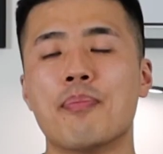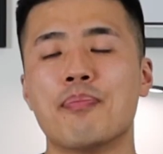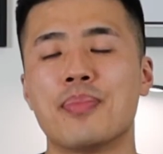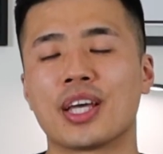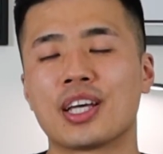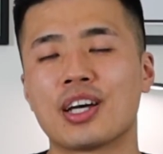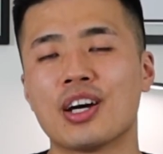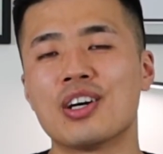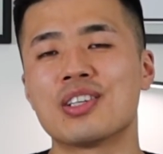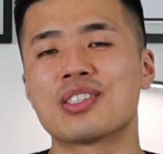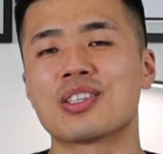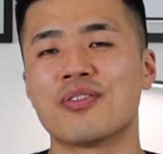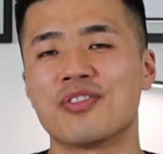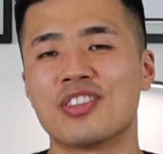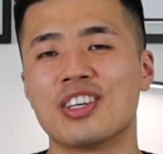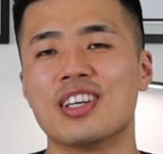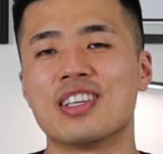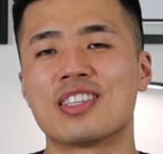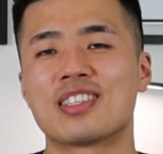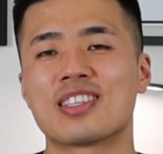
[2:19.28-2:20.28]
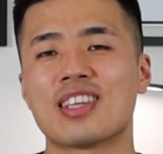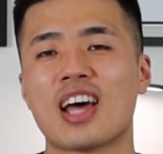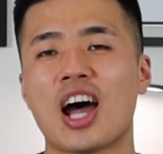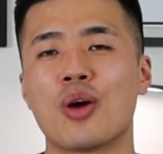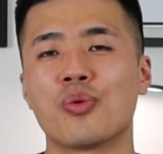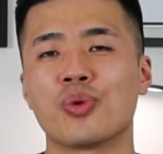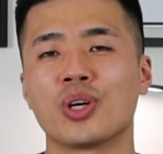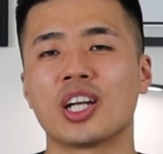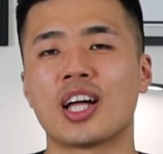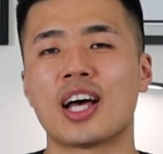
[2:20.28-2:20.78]
And because of this,
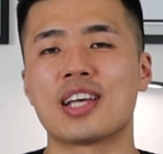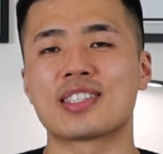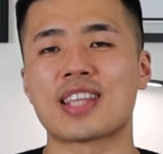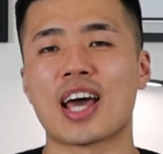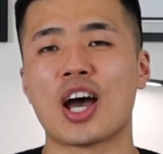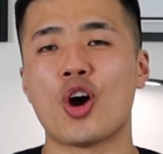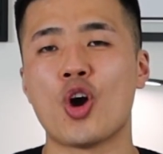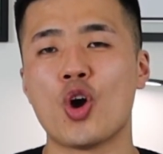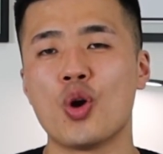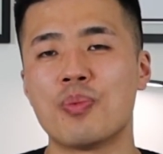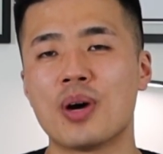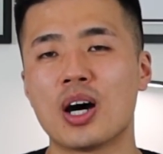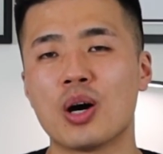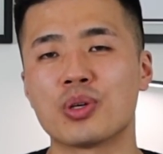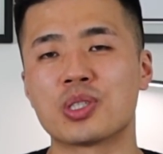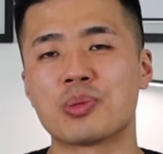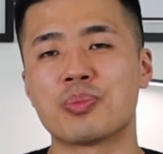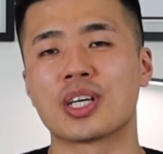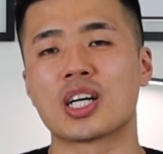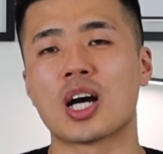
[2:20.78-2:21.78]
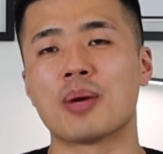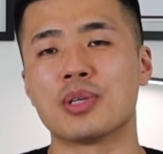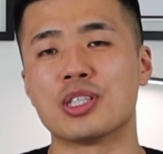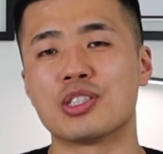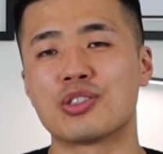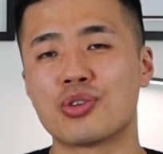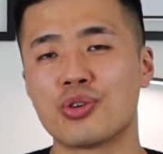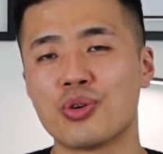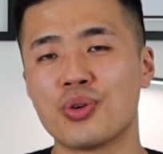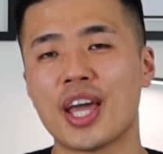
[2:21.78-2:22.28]
I realized that Hobart was
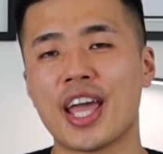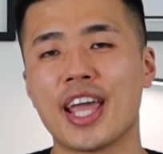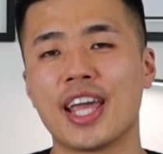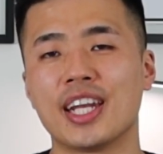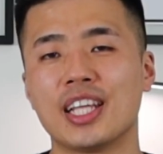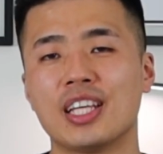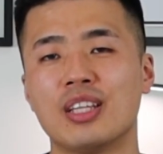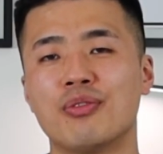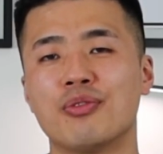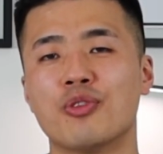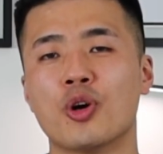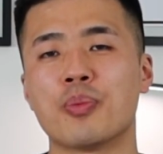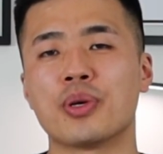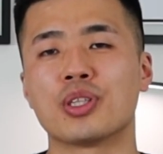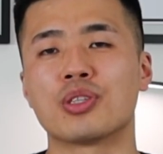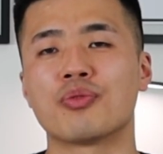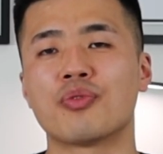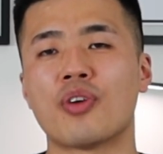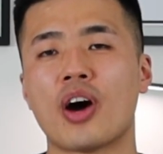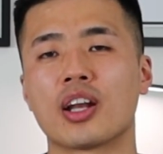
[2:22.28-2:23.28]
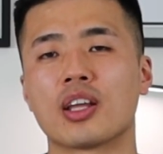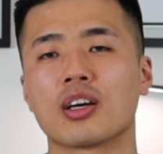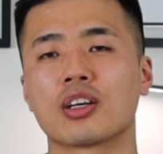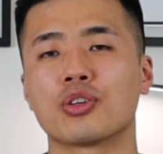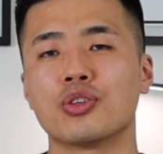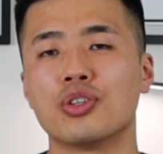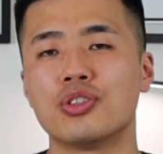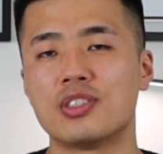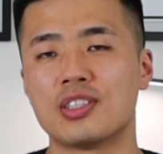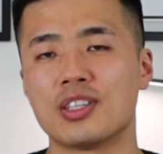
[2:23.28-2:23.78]
becoming too heated for me to find a
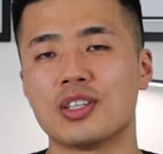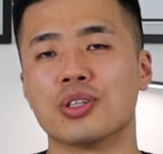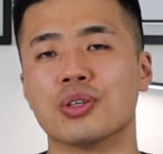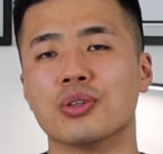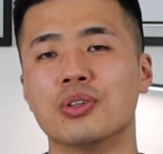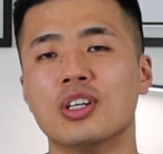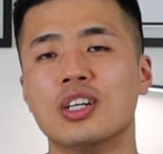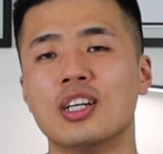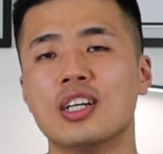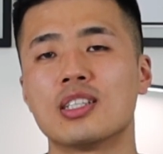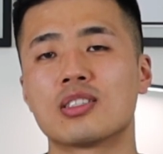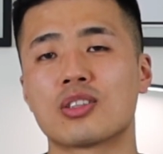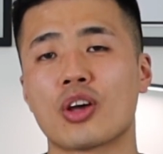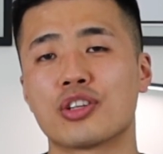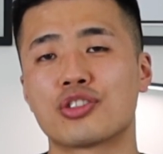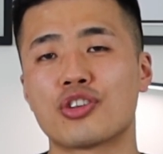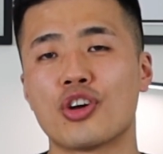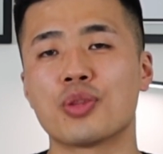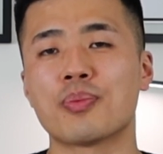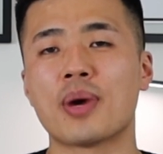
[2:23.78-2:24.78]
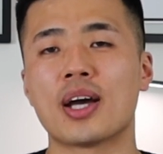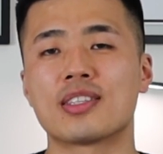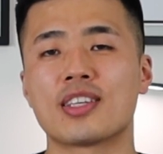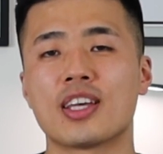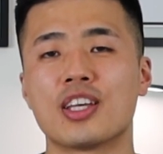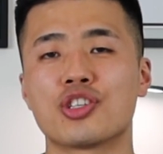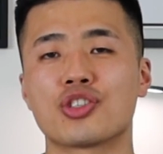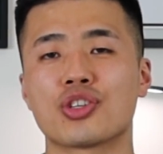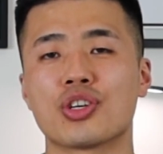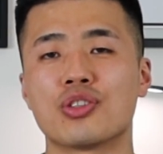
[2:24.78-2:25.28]
good deal. So I turned my
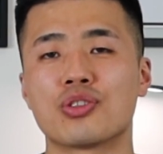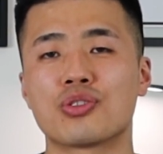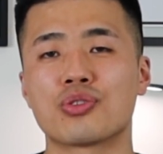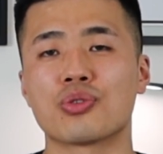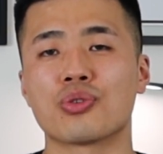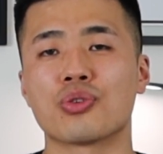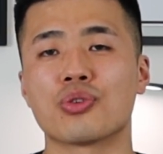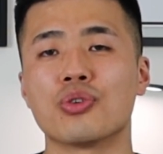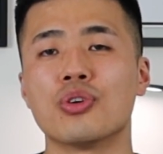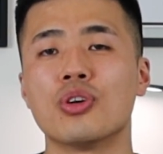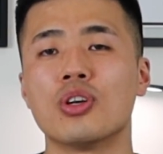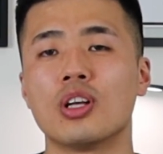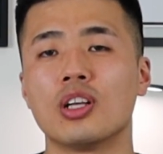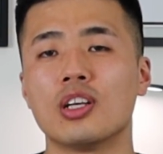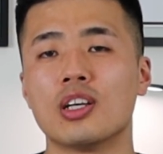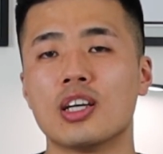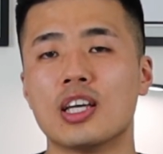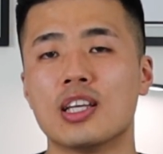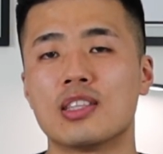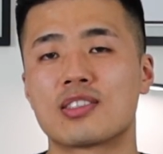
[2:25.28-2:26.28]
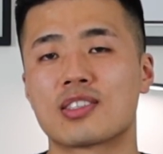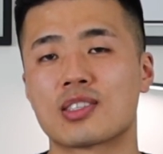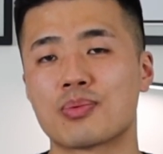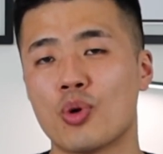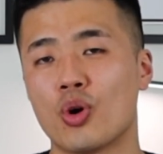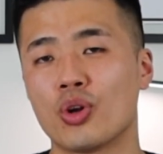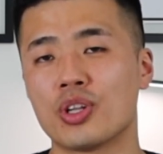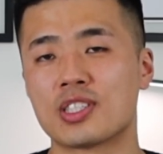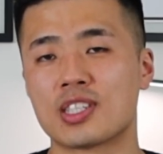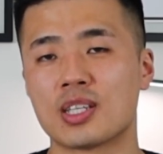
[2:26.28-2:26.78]
attention to its
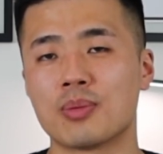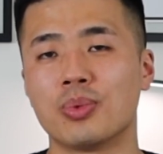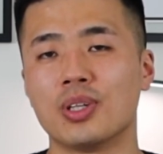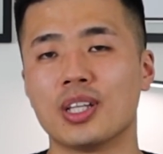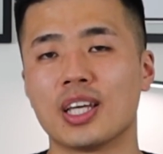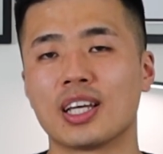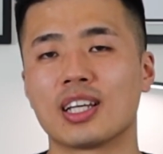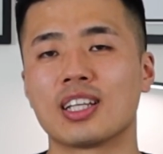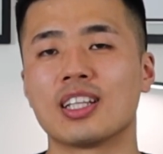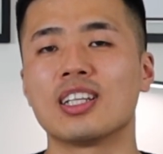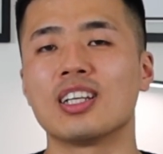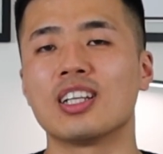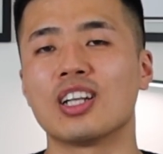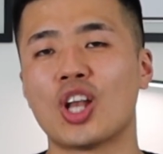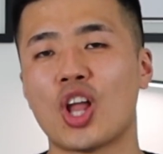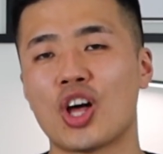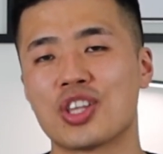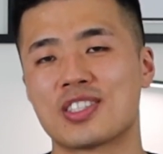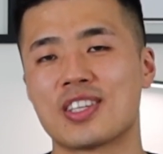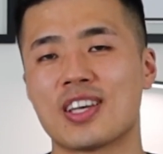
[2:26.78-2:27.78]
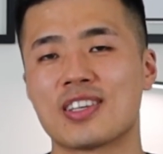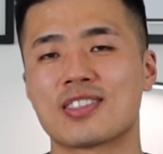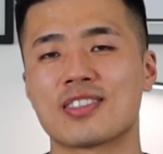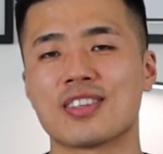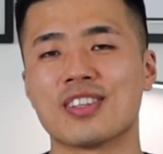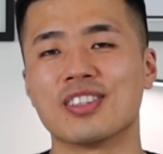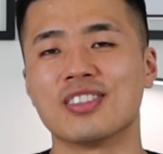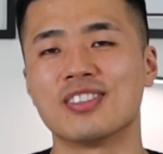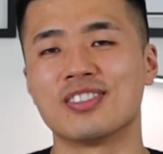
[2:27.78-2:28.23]
smaller sibling, Launceston.